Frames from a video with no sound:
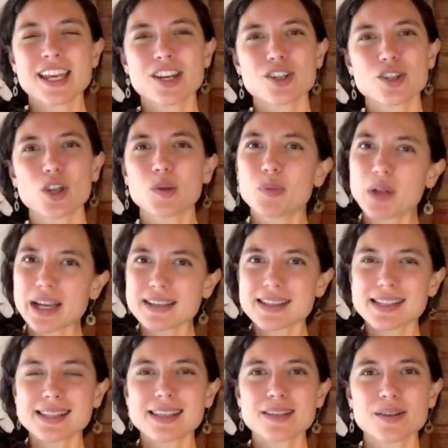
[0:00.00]
Your solar
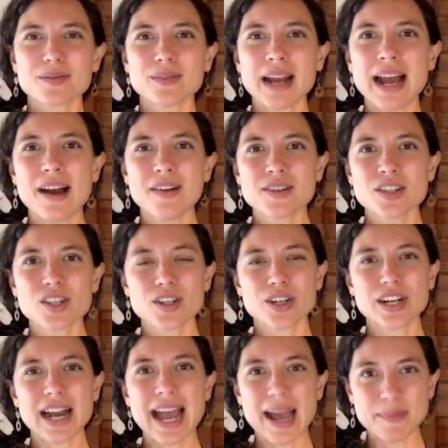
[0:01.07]
plexus is around
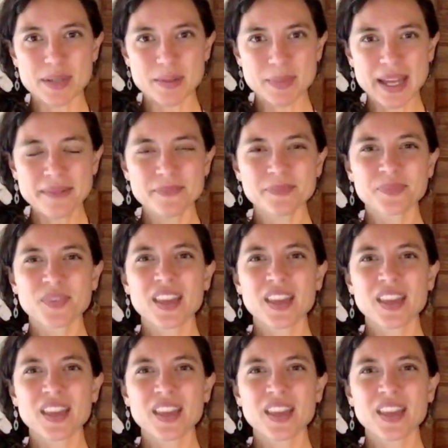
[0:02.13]
your abdomen,